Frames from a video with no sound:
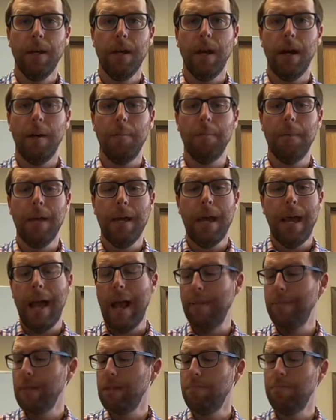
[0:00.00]

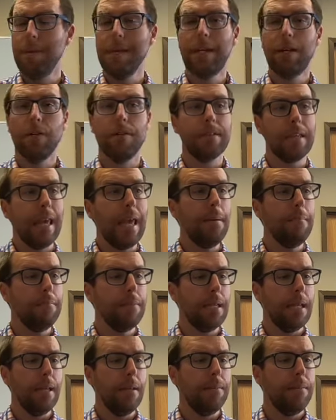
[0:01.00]
and this beaker is
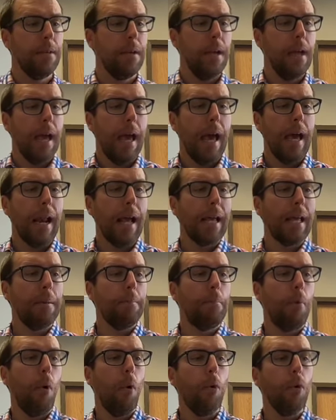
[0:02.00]
empty, and I
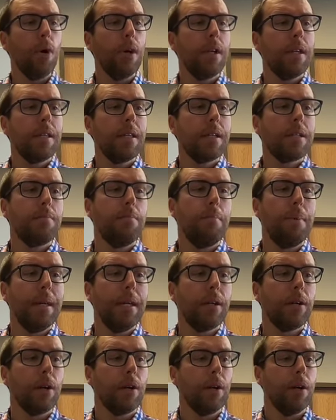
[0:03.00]
can pour into this
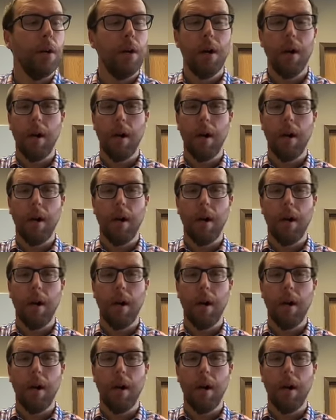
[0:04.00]
beaker